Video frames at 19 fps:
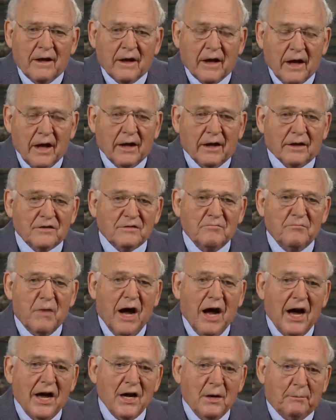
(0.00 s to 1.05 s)
It is
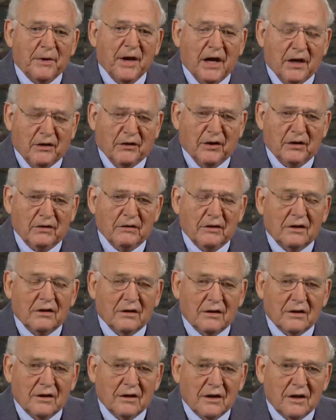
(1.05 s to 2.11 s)
my opinion
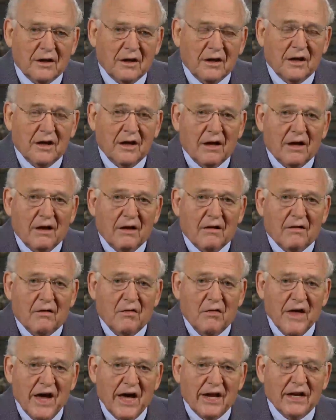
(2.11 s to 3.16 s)

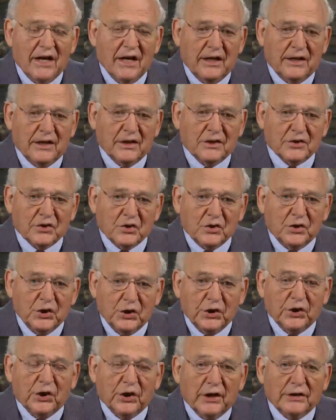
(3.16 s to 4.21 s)
that it is
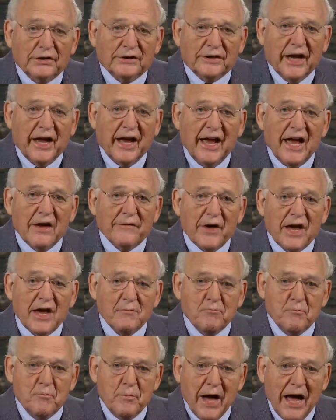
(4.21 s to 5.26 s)
good to have a
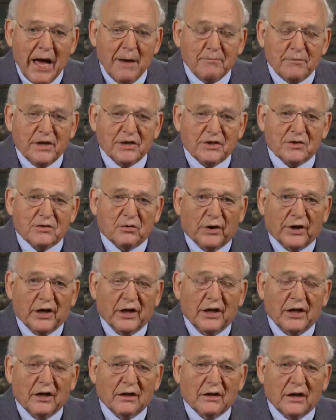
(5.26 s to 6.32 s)

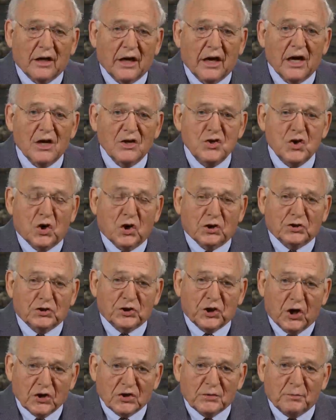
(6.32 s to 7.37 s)
baptistry in your
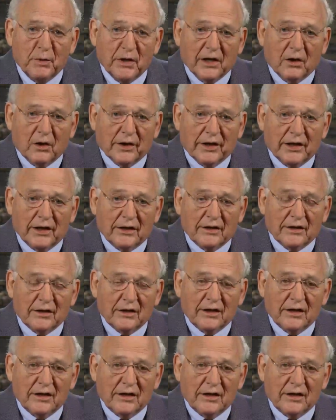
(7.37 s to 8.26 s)
church building